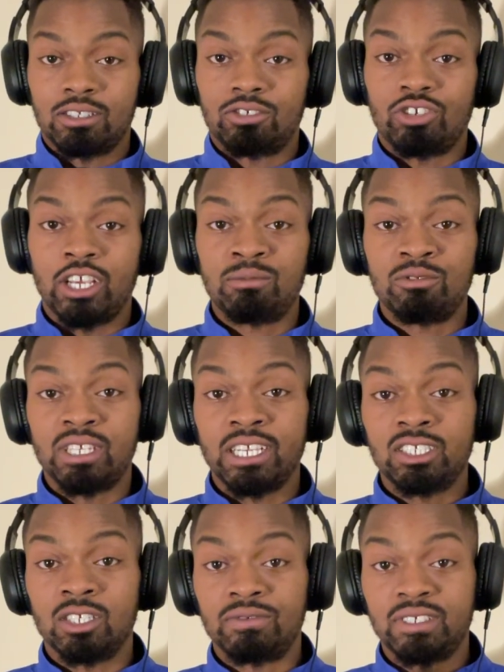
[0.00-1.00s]

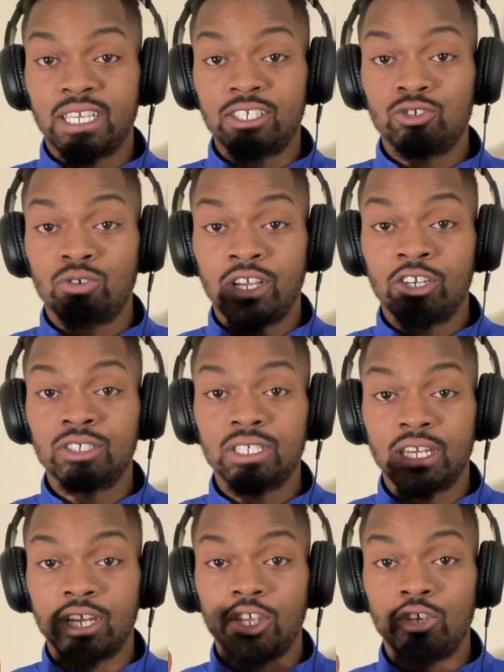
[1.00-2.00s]
Transmutation of sexual energy
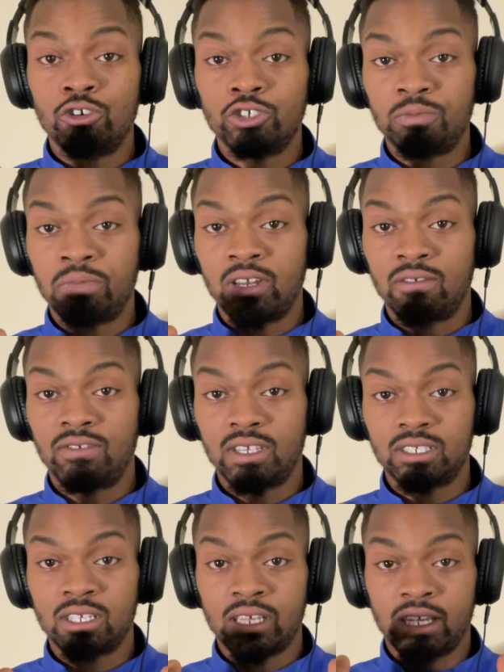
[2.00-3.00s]
and the huge
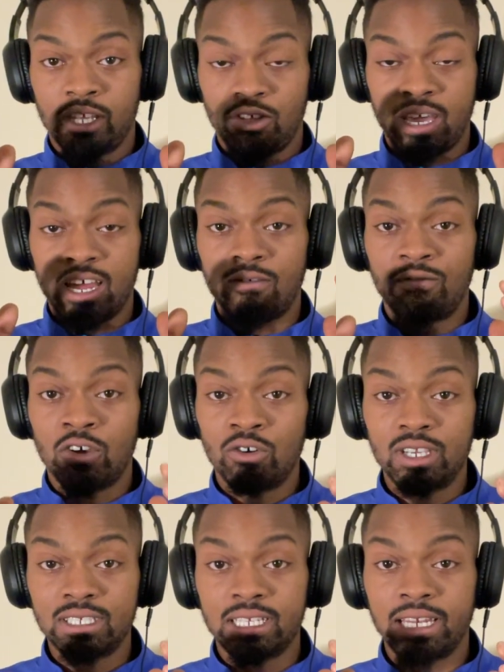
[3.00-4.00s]
benefits. Gotta
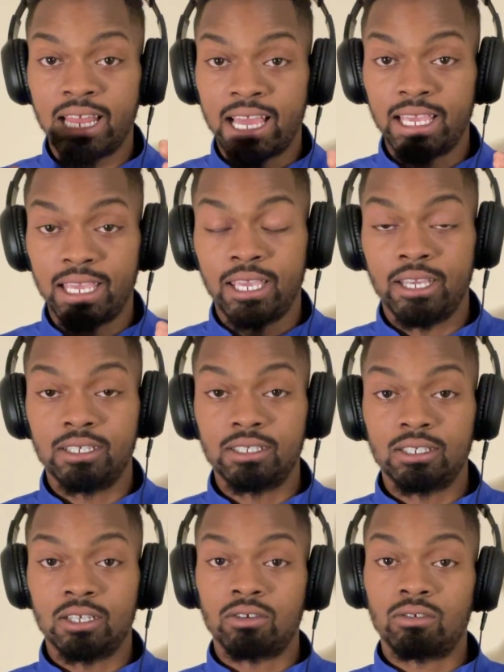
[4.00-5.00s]
focus and lock in.
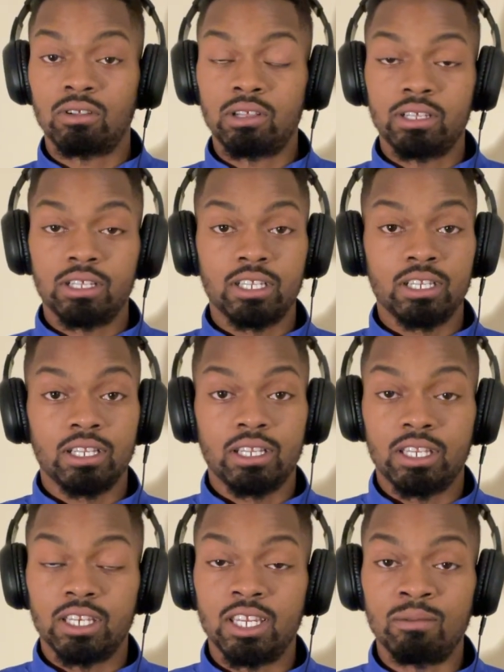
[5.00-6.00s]
So
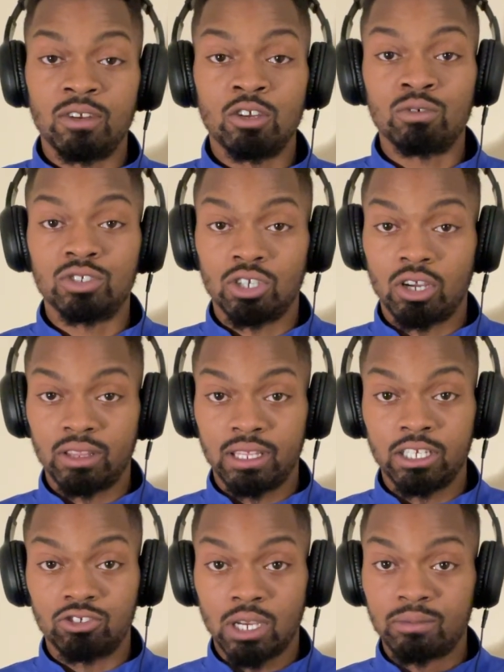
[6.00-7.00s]
let me know what y'all
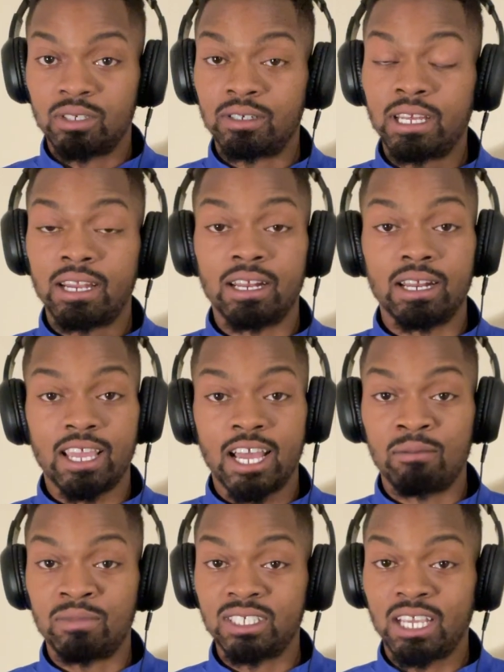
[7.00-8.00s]
think. Drop some down in the
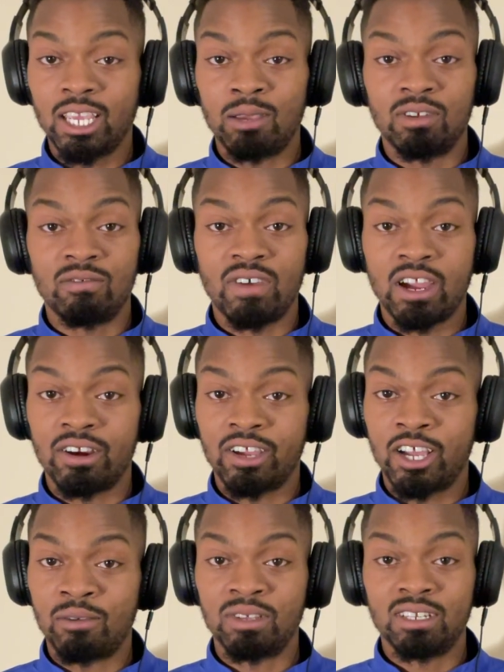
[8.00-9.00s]
comments. I keep the fire
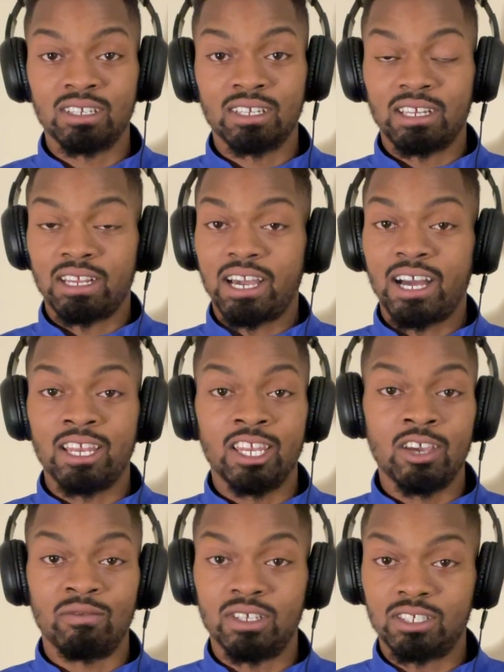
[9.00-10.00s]
coming. I
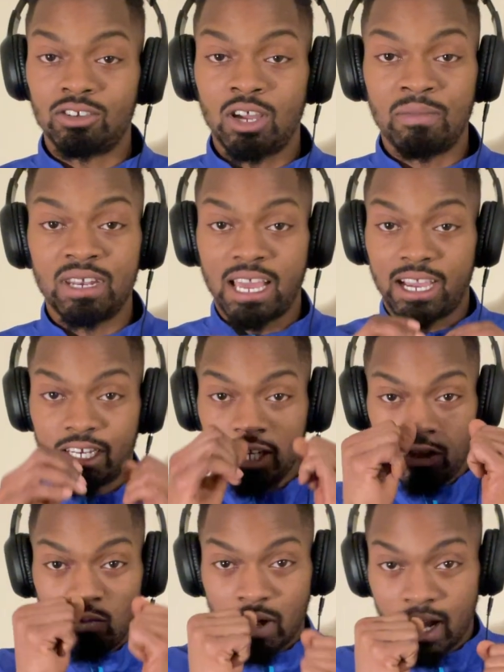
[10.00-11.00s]
love it. So I'm gonna knock
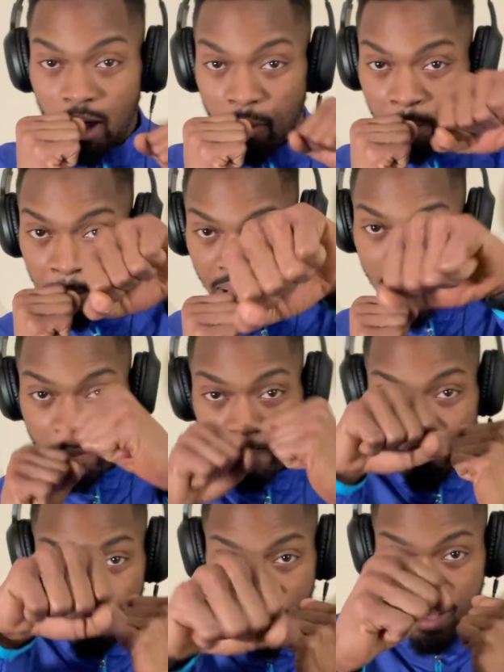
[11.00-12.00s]
another one
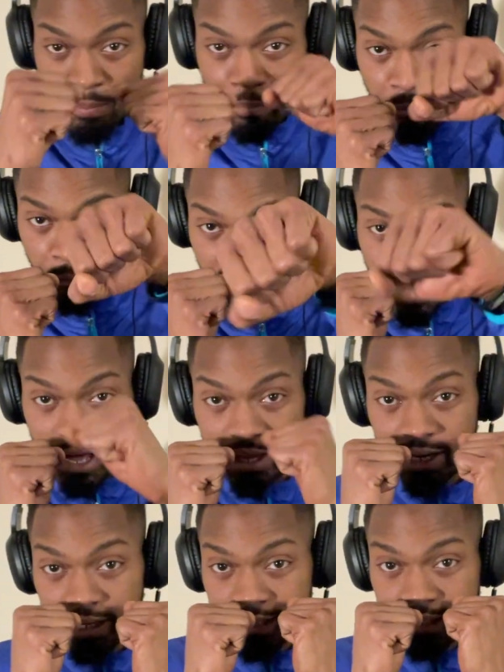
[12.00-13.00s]
out.
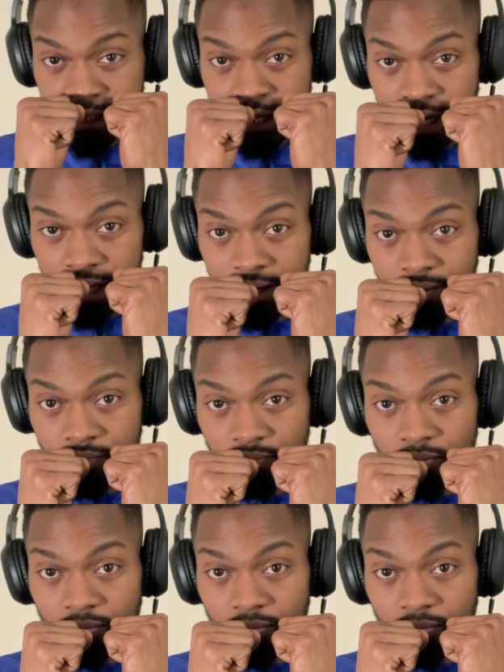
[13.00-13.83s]
Let's get it.